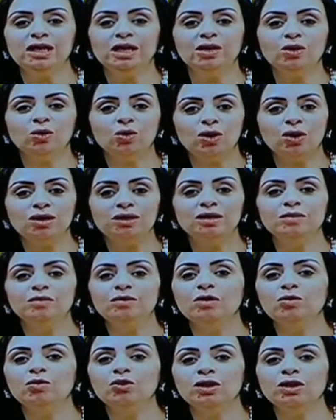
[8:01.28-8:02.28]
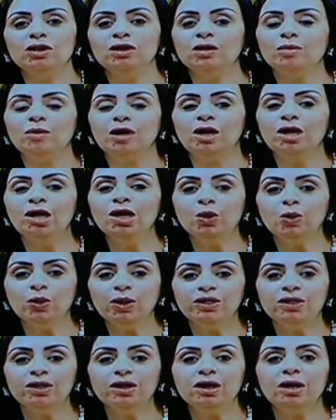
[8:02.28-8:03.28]
in the
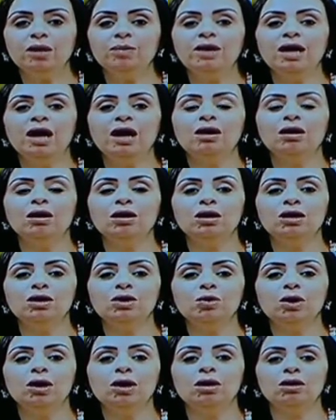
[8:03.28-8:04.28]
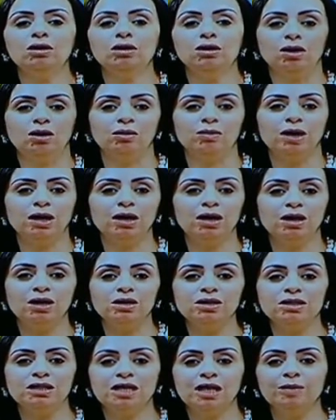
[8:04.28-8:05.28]
parliament with the
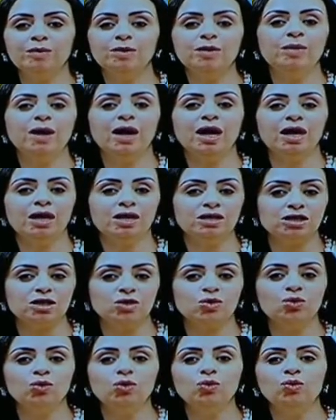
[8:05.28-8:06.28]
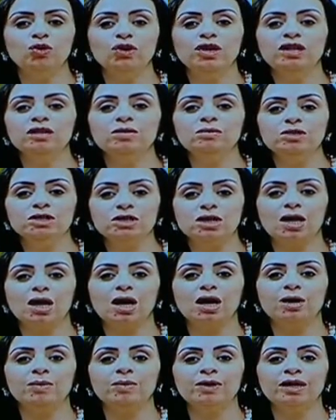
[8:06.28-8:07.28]
two chambers, as we said,
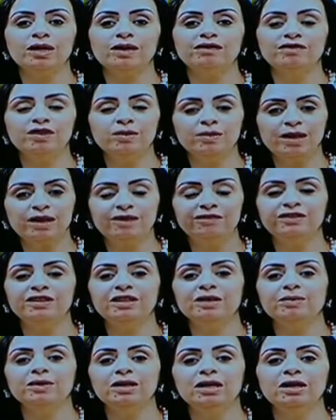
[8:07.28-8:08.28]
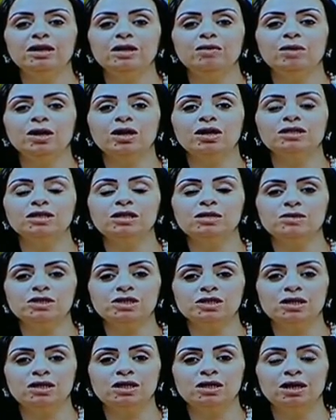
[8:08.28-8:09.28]
um, the high ratio
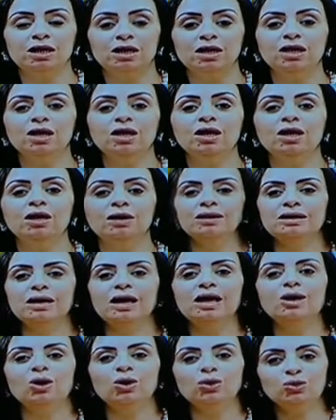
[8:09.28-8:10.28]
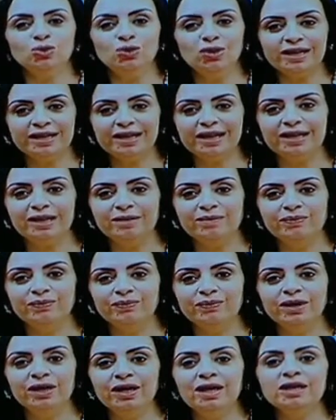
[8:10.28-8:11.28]
of Egyptian
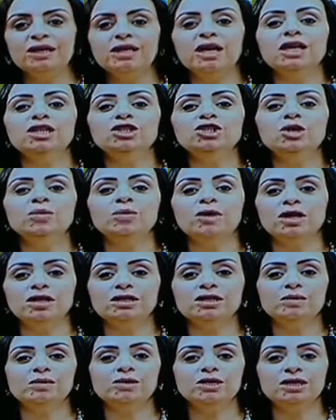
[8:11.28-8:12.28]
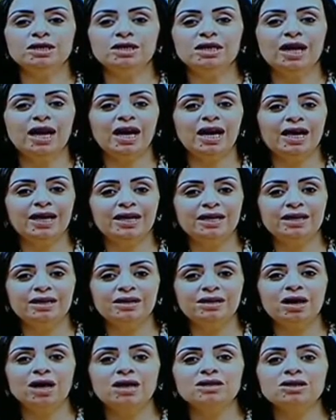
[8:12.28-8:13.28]
uh, women ministers
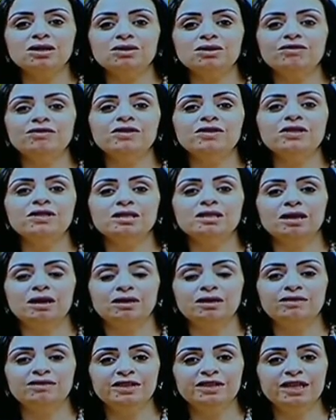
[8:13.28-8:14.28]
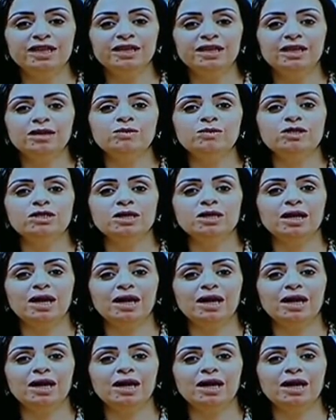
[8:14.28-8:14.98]
uh, in the cabinet,